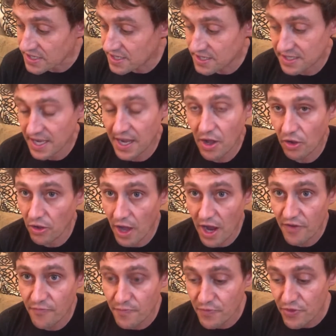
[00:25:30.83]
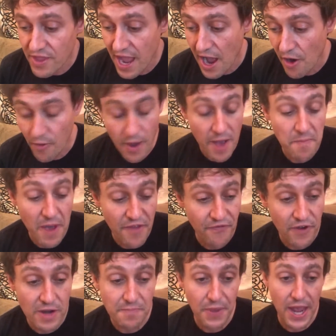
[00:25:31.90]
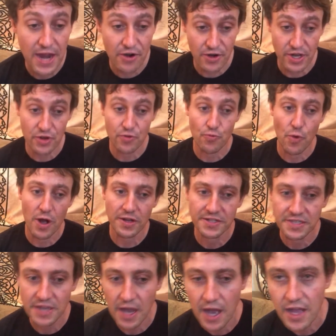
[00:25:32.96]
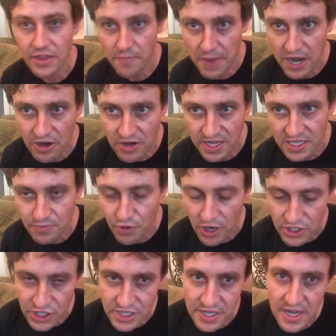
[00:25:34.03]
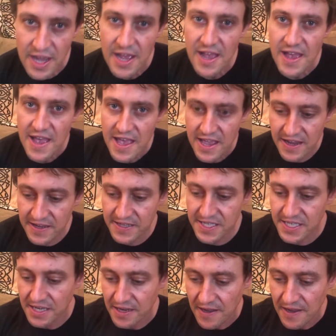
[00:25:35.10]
It's like a lot of, now, uh, my friend Perry, who runs uh, the Paradise Project, is,